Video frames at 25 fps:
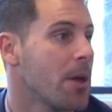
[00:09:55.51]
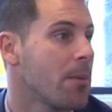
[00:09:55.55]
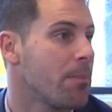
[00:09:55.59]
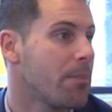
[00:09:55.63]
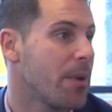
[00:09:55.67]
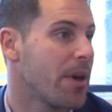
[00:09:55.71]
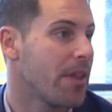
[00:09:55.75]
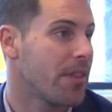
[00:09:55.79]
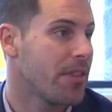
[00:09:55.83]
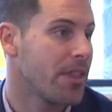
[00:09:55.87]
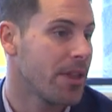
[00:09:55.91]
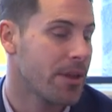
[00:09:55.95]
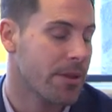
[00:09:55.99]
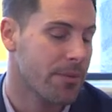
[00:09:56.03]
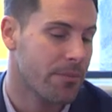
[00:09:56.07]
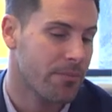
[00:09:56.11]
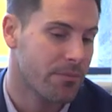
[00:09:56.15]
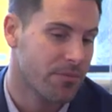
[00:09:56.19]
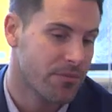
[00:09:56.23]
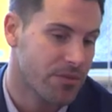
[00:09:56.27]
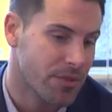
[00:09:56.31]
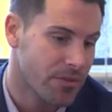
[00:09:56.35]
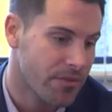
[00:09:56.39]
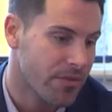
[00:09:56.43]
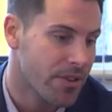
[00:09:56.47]
But
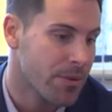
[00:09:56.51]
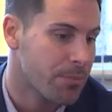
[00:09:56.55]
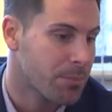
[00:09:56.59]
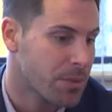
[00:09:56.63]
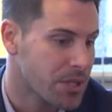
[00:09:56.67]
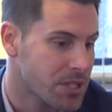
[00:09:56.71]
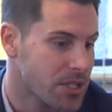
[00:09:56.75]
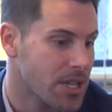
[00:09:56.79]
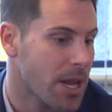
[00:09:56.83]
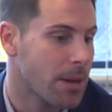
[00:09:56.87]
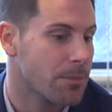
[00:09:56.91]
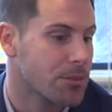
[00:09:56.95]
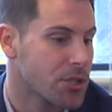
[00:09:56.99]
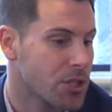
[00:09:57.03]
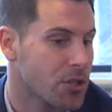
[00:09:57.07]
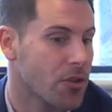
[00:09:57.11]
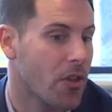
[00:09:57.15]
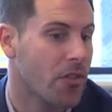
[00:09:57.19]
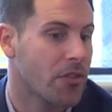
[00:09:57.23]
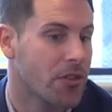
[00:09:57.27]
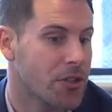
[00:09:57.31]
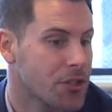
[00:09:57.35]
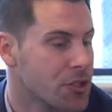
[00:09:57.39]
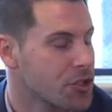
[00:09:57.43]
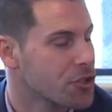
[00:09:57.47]
the perception
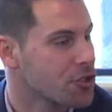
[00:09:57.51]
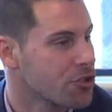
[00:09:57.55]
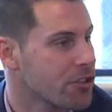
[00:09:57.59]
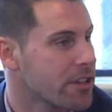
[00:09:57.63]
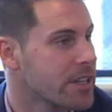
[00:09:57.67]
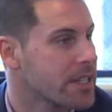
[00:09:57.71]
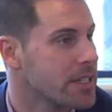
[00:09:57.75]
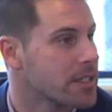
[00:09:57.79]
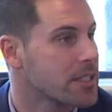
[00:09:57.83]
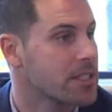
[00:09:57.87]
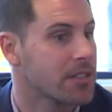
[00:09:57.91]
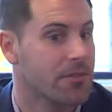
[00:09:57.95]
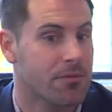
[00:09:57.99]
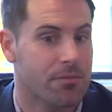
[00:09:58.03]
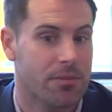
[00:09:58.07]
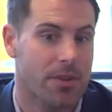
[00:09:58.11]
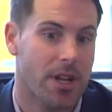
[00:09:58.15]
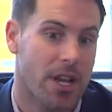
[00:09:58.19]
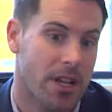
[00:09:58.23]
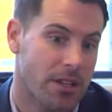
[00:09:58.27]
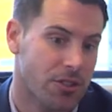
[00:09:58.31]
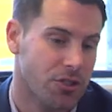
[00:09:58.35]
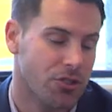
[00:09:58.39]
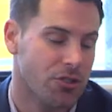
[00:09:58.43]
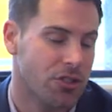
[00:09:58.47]
on the streets
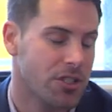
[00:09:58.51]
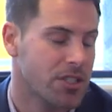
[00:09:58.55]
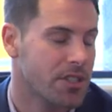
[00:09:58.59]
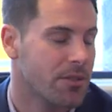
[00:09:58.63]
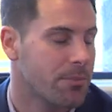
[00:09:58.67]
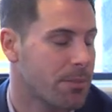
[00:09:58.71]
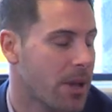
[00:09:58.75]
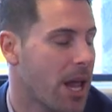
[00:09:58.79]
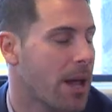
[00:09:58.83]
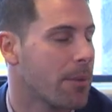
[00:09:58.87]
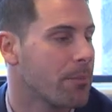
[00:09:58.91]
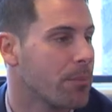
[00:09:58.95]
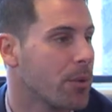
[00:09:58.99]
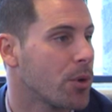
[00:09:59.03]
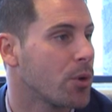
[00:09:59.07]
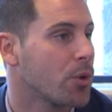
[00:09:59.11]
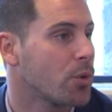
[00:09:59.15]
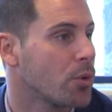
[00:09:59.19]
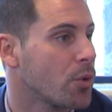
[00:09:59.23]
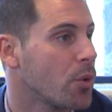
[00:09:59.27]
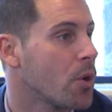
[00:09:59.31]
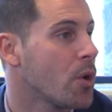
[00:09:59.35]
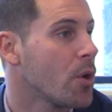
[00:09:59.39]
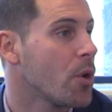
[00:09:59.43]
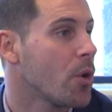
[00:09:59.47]
of
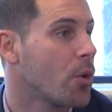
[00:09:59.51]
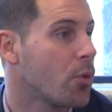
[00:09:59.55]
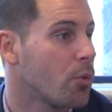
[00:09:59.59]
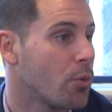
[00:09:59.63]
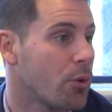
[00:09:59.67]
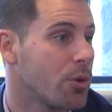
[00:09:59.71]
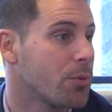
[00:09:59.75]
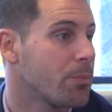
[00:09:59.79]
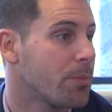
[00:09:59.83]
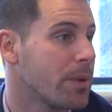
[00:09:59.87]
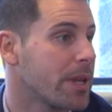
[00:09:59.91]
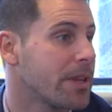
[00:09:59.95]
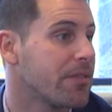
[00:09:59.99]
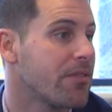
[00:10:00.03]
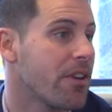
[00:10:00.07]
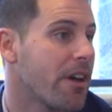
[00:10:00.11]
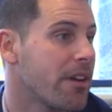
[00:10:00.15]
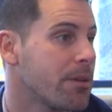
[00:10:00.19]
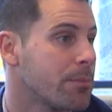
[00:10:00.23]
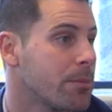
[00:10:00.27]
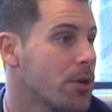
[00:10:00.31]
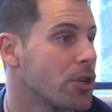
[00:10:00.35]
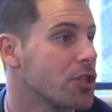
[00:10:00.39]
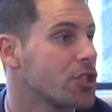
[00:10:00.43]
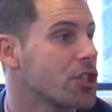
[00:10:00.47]
Blackpool would be
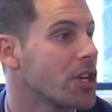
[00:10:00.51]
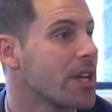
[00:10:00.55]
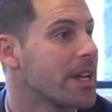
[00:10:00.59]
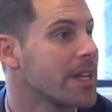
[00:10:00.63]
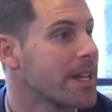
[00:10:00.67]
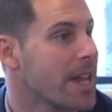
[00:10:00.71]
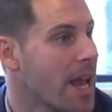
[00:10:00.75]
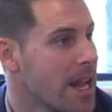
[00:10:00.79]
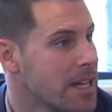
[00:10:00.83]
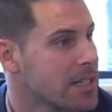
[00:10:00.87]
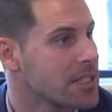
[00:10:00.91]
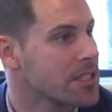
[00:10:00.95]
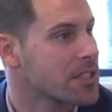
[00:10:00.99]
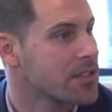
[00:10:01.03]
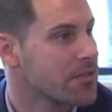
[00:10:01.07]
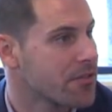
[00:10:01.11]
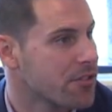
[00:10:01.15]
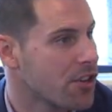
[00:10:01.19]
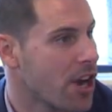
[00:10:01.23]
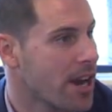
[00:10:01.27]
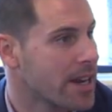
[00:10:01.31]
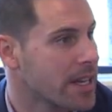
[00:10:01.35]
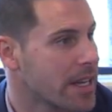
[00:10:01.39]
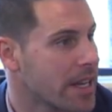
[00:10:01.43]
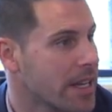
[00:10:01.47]
very much against
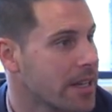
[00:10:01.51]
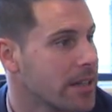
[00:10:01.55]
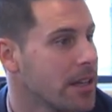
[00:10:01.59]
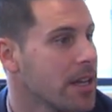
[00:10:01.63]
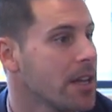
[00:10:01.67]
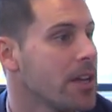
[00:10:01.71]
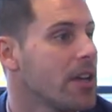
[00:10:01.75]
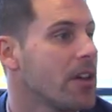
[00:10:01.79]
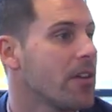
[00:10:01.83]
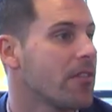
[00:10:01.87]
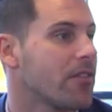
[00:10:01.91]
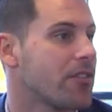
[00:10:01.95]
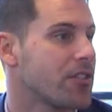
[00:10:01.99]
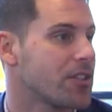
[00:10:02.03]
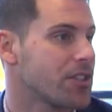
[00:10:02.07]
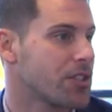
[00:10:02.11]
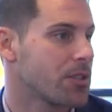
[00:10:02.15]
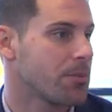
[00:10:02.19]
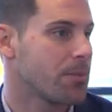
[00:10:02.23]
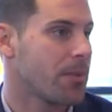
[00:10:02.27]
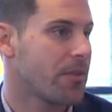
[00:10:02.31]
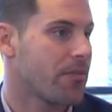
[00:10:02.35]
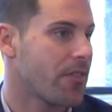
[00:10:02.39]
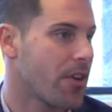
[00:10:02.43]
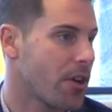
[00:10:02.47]
fracking for
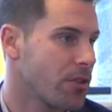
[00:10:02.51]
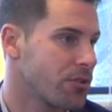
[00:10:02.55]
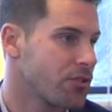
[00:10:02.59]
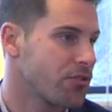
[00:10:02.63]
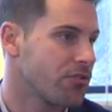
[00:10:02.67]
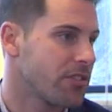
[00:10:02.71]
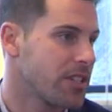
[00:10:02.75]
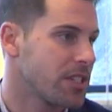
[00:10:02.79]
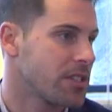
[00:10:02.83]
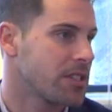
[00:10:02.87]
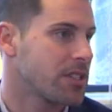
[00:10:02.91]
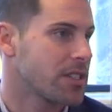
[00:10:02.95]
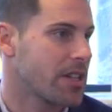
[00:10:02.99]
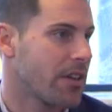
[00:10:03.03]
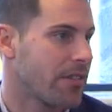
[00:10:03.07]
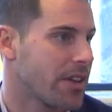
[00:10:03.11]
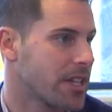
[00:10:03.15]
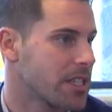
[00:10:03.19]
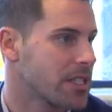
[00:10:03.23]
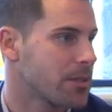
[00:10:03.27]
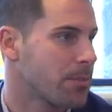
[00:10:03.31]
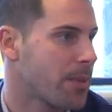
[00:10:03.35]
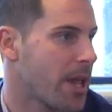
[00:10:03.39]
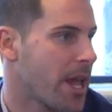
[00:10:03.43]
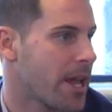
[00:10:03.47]
some of those reasons I've
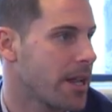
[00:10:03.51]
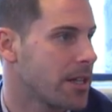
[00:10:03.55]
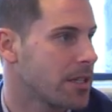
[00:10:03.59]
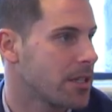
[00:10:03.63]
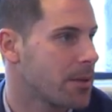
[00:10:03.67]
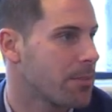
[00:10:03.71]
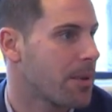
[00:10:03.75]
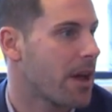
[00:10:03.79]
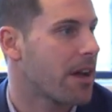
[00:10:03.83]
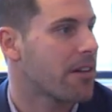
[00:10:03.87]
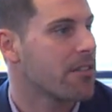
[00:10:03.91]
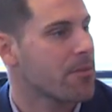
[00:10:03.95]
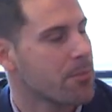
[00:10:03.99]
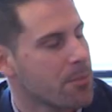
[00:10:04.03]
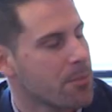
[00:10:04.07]
explained about the